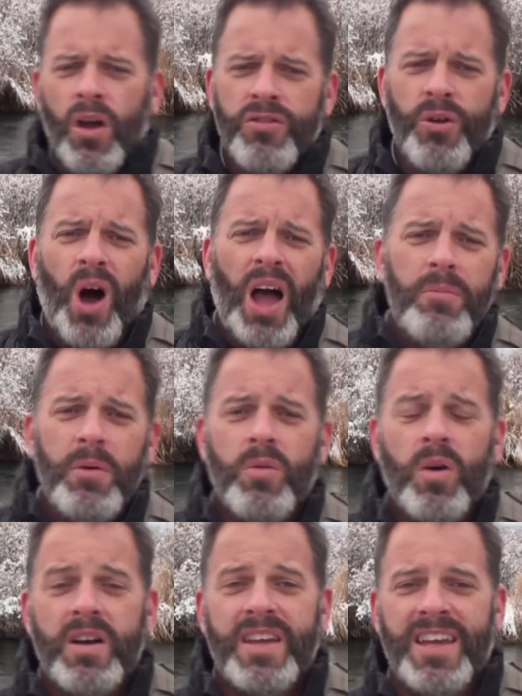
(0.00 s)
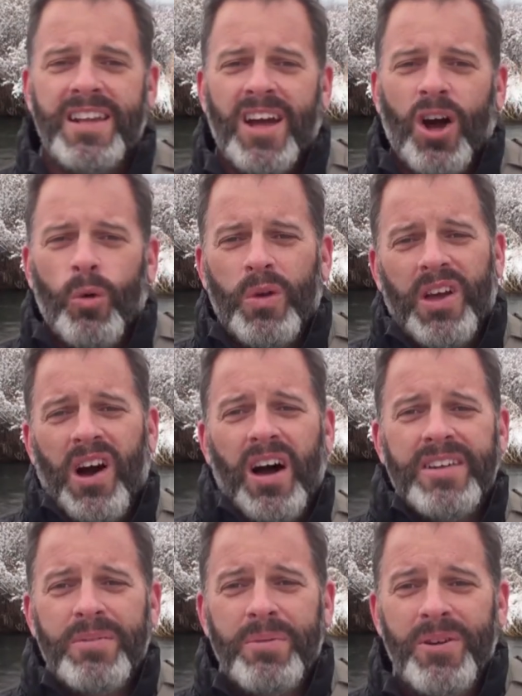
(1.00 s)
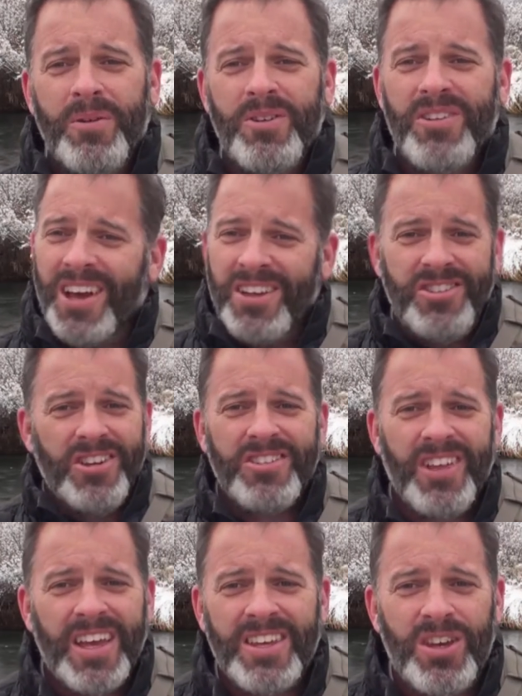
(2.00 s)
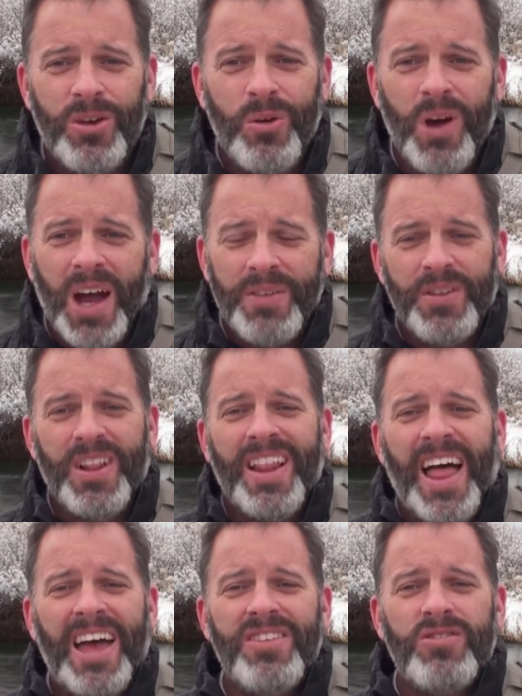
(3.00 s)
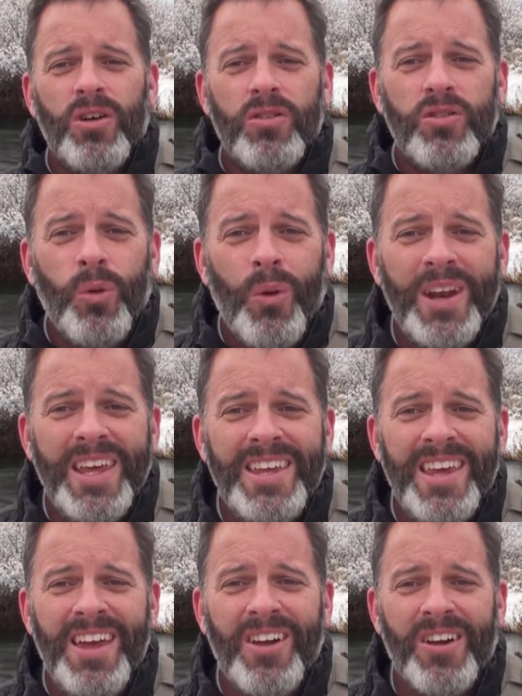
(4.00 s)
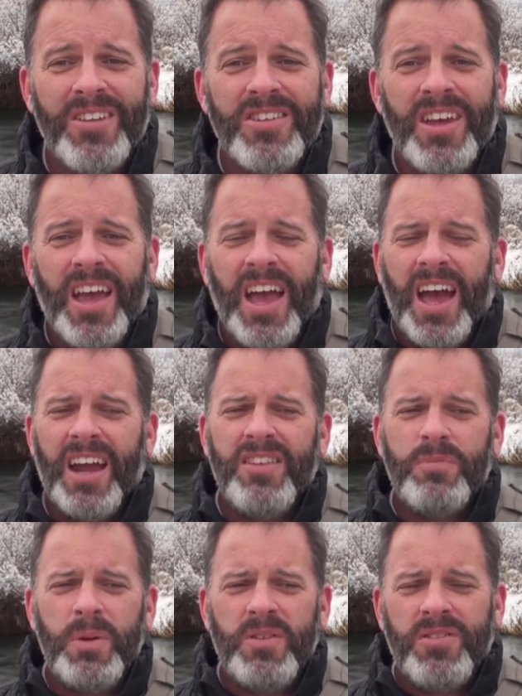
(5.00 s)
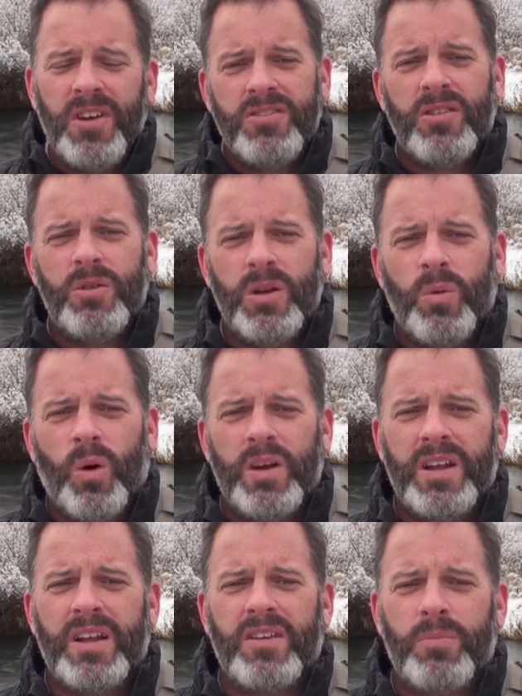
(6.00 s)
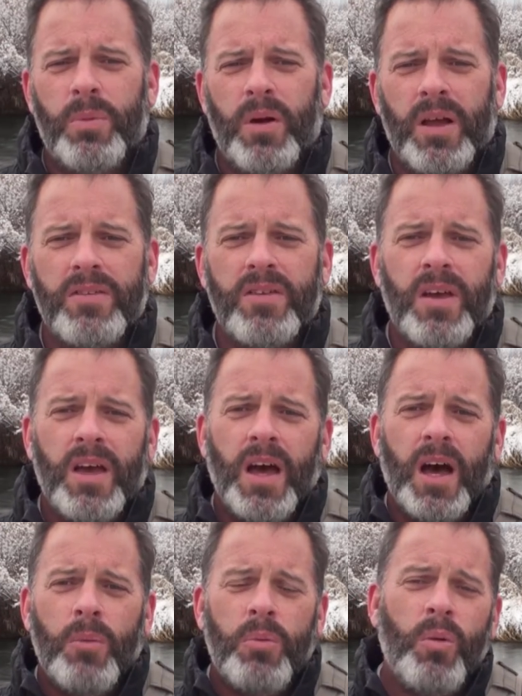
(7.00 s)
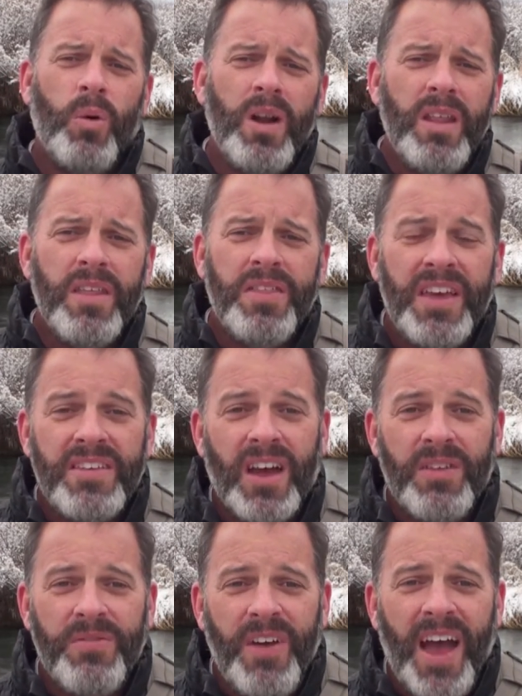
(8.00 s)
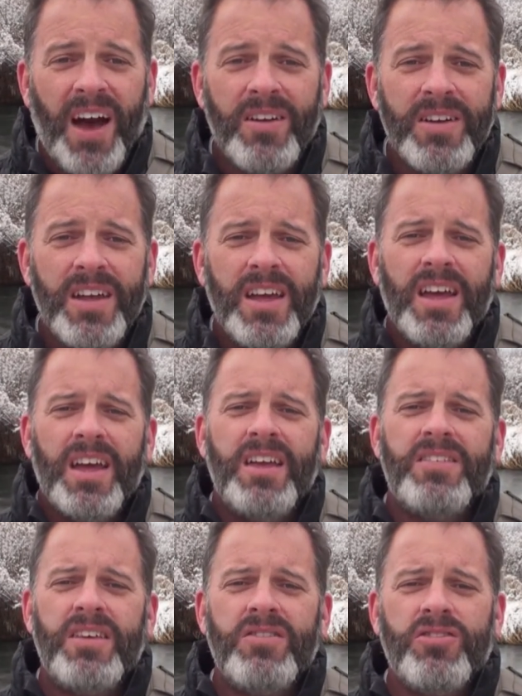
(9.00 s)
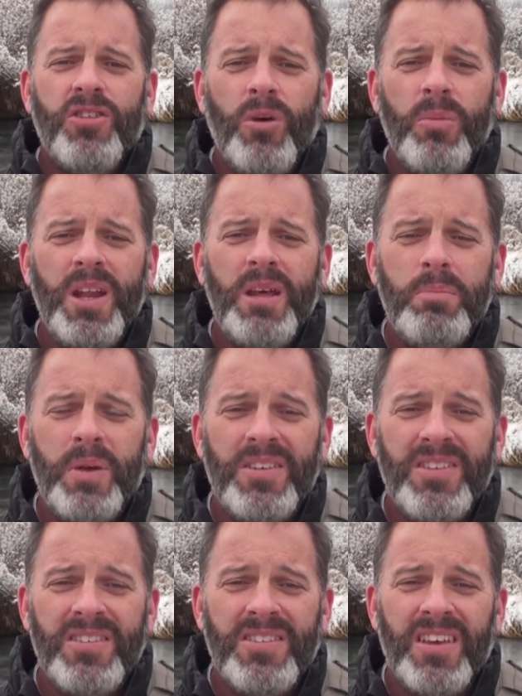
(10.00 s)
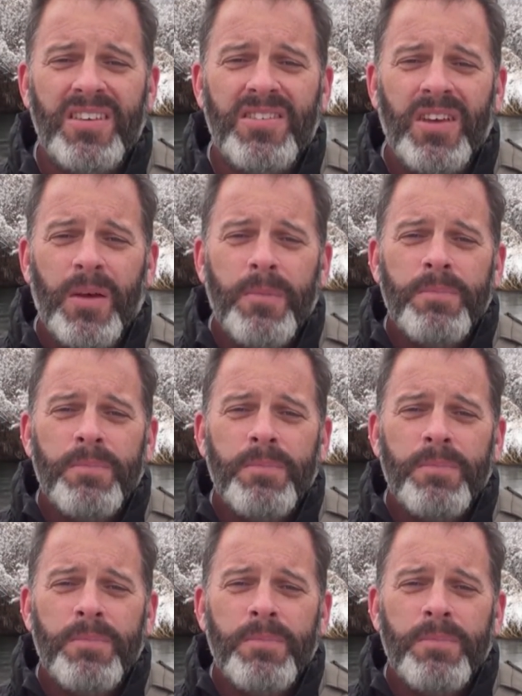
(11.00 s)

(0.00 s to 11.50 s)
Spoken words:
So I've been working with entrepreneurs just like you for the last 20 years, and it's been such a rewarding experience. But one of the things I found is that so many businesses